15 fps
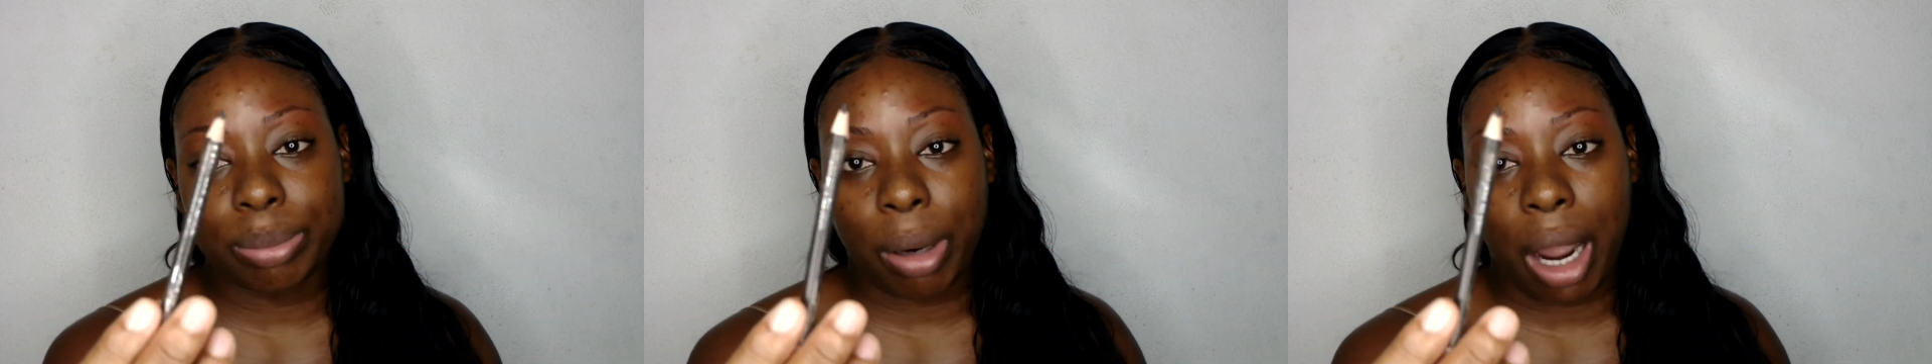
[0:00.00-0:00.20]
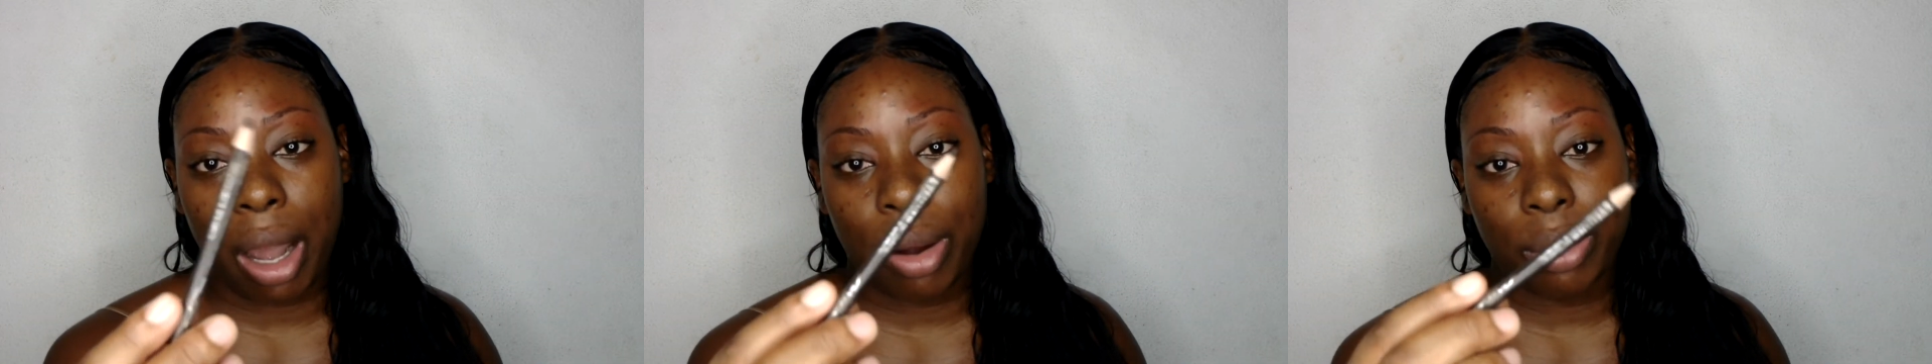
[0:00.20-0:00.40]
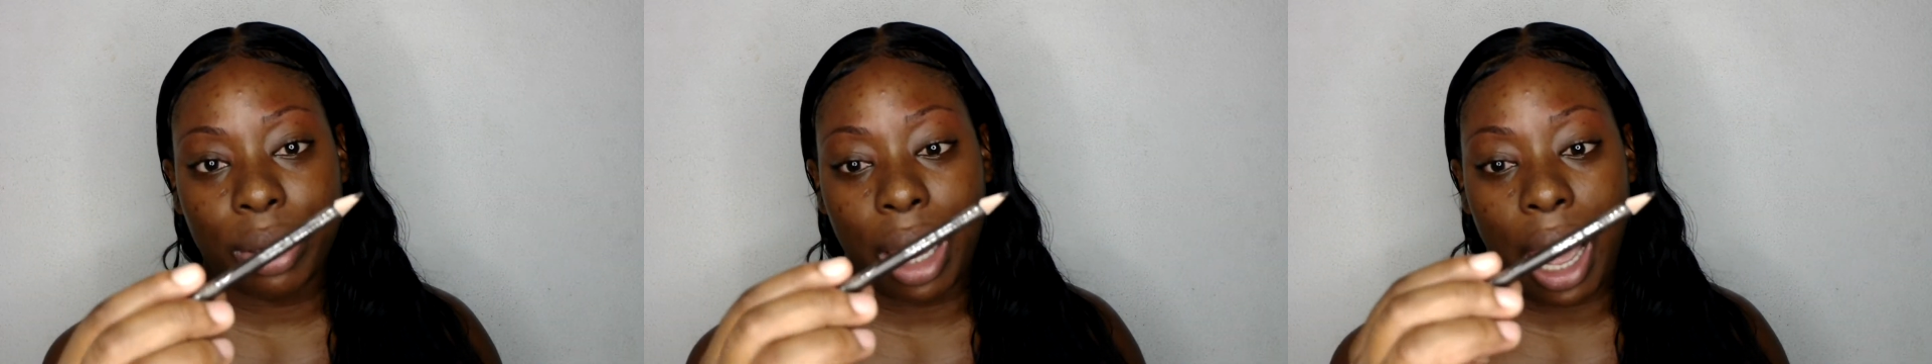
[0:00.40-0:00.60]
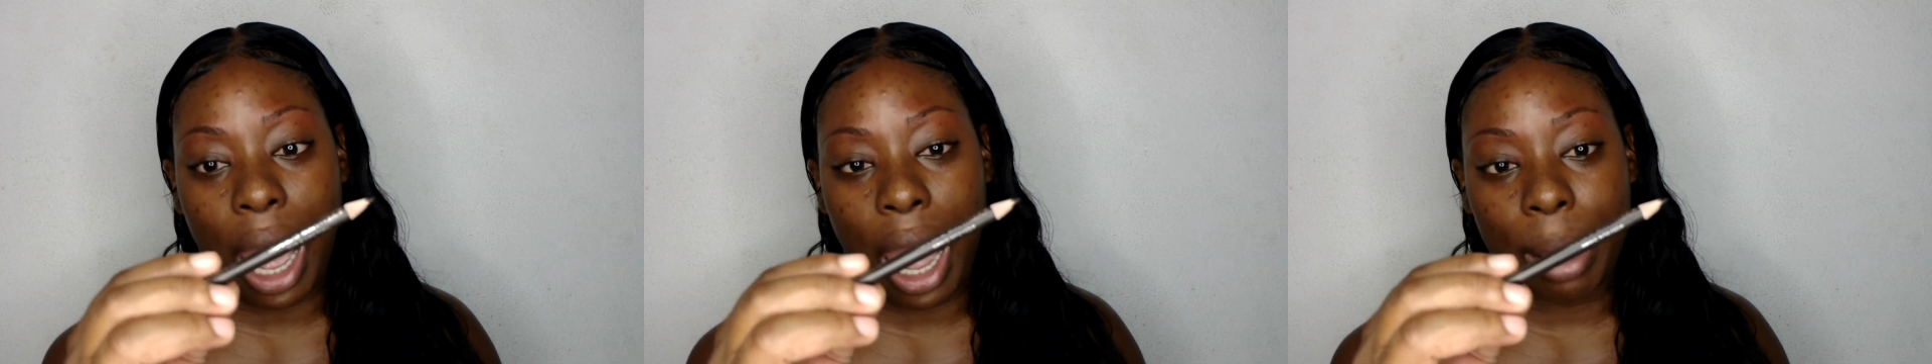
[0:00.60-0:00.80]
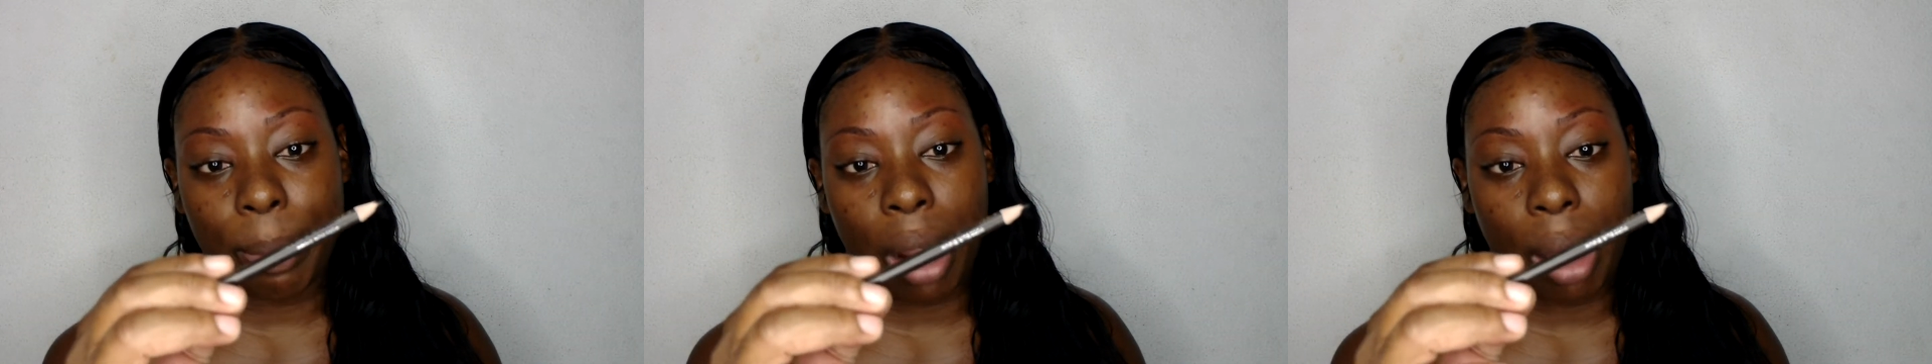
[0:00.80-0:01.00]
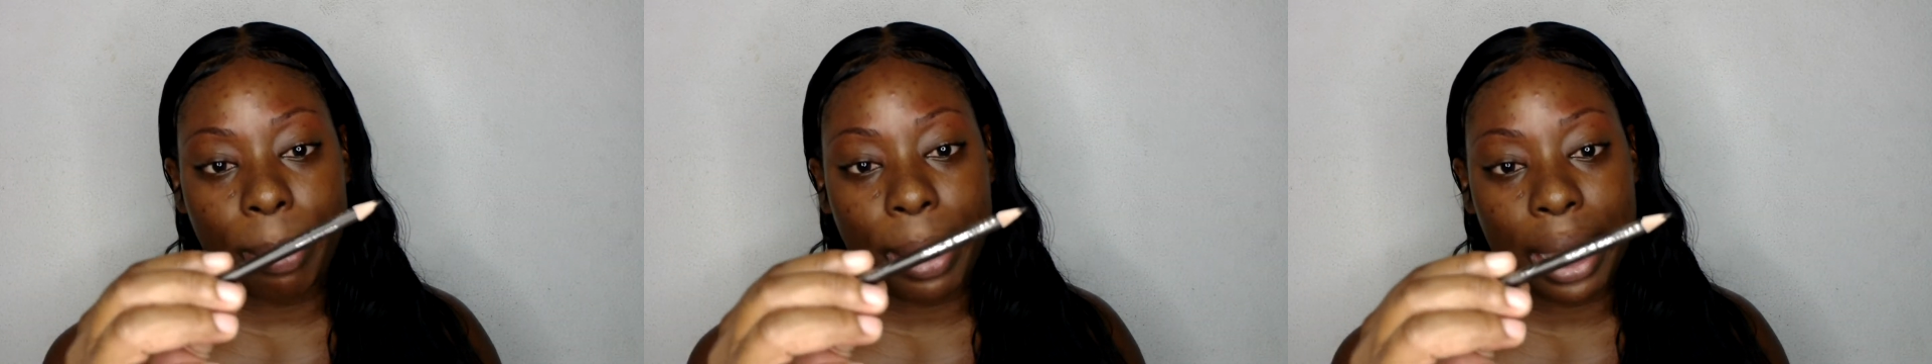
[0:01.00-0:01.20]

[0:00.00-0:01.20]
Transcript: brown eyebrow